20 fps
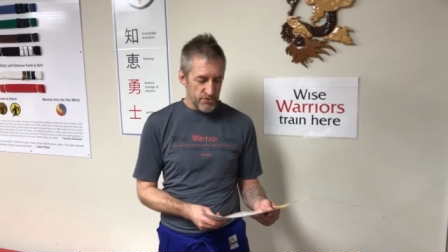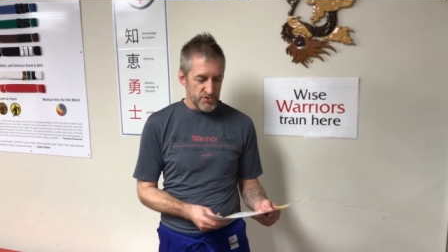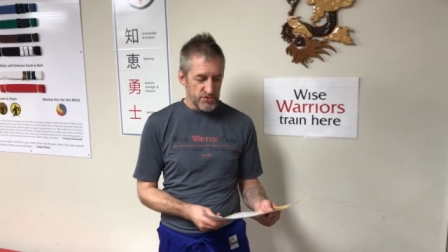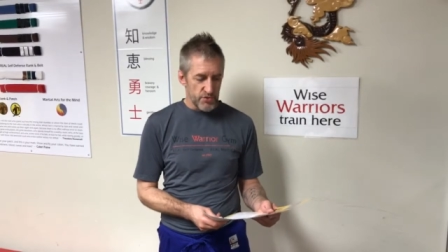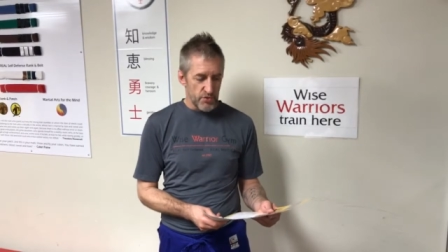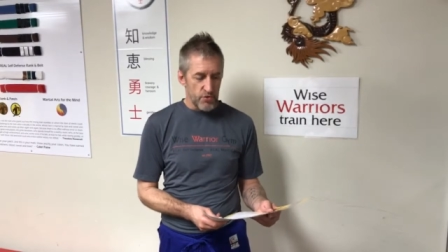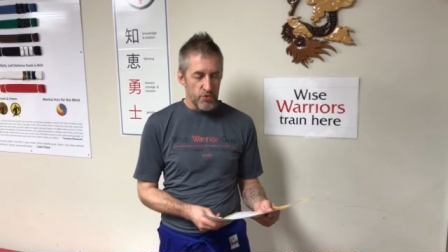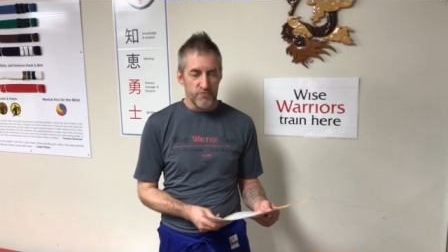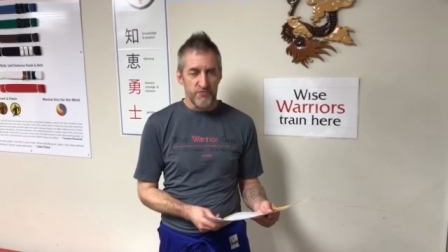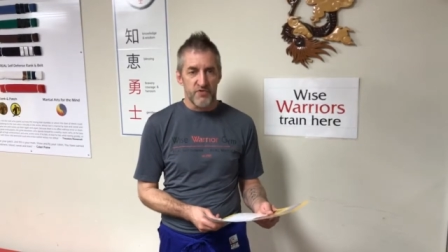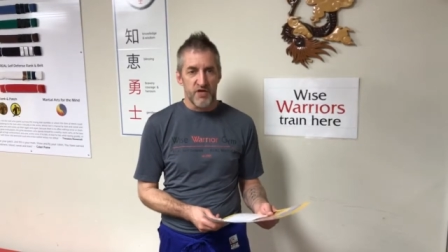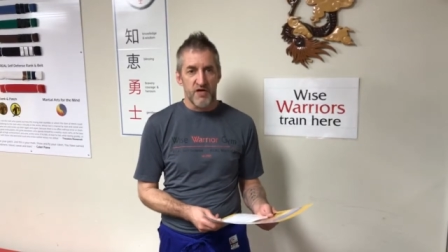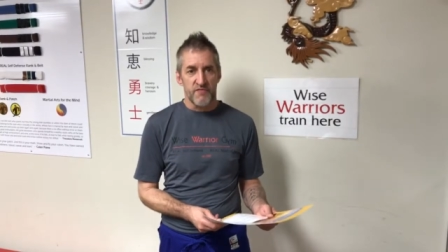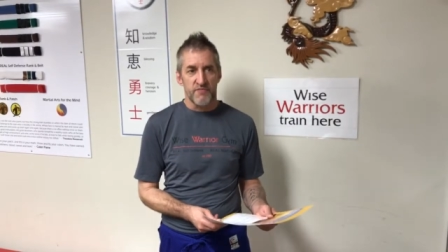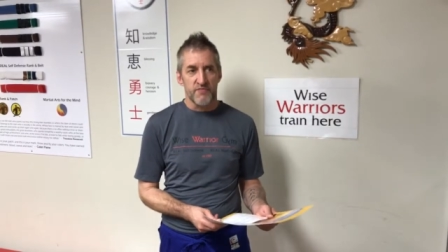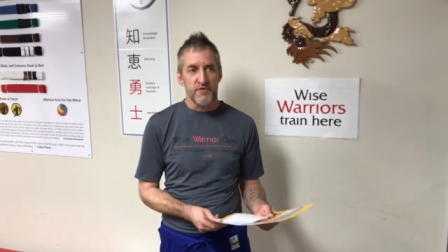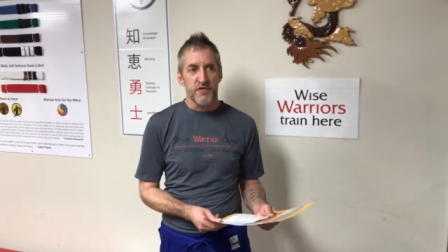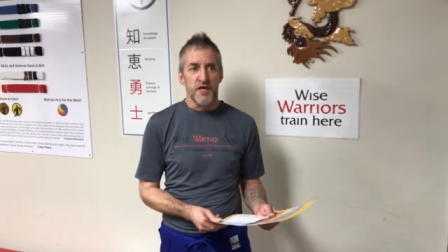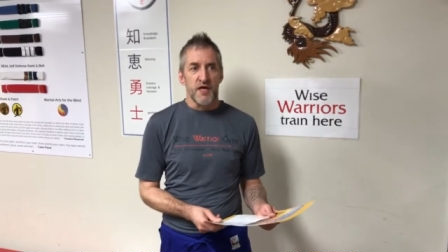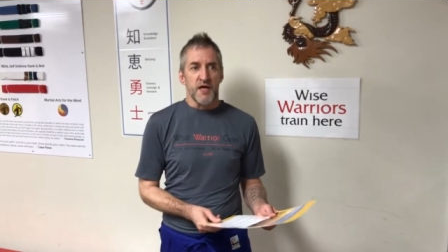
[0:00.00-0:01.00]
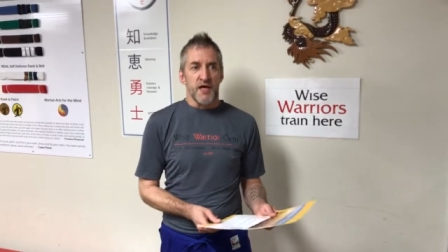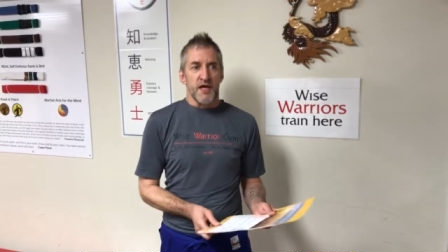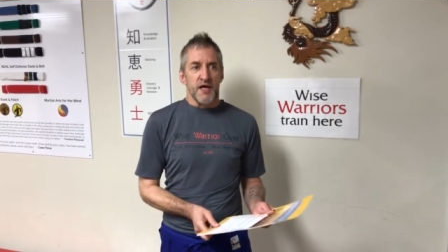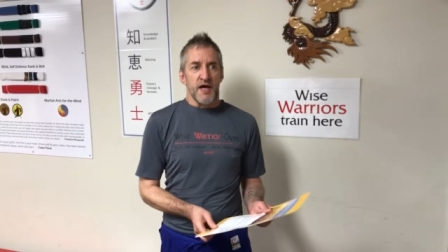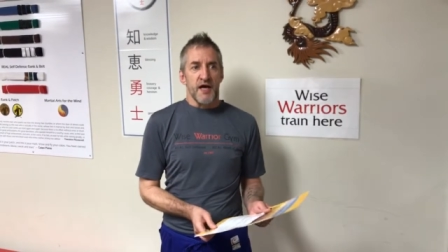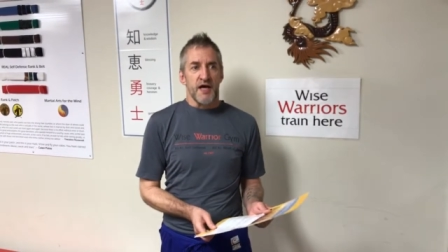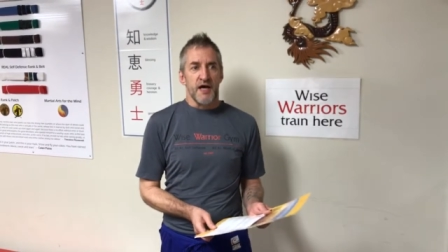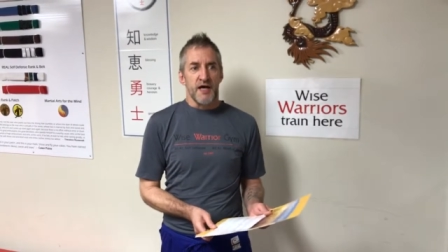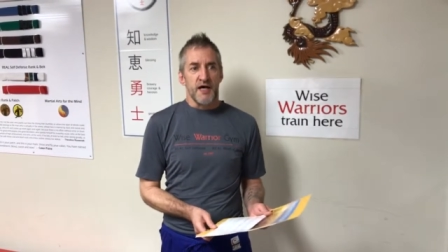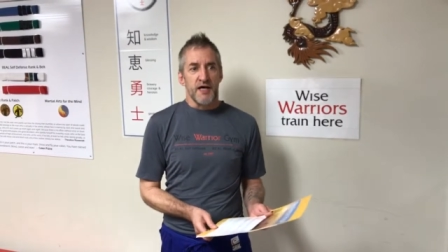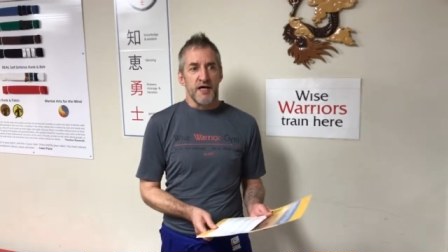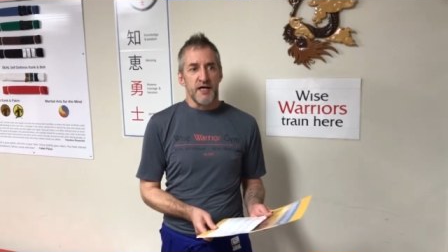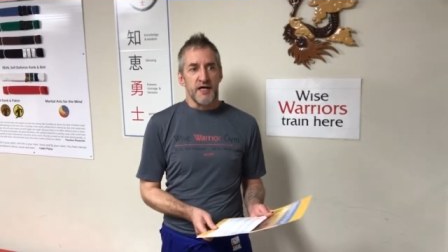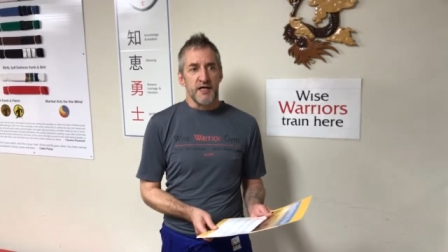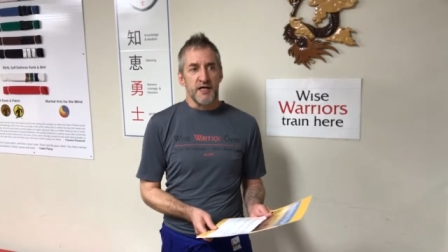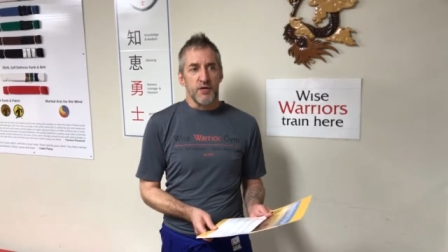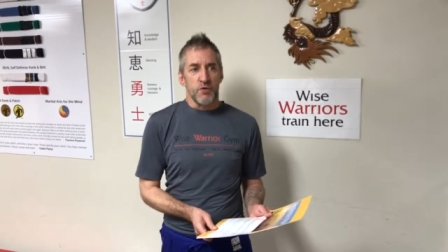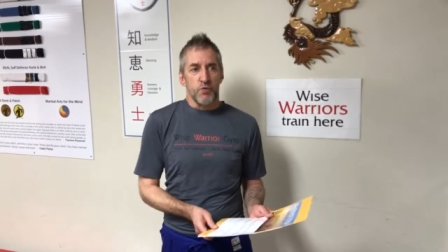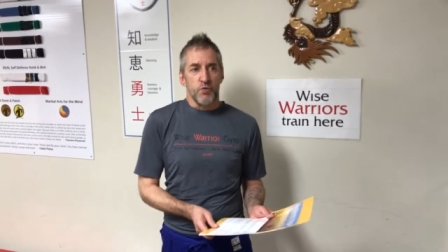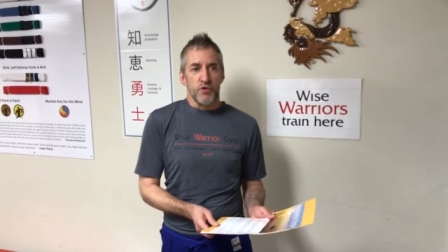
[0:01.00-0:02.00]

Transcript: So if you have, uh,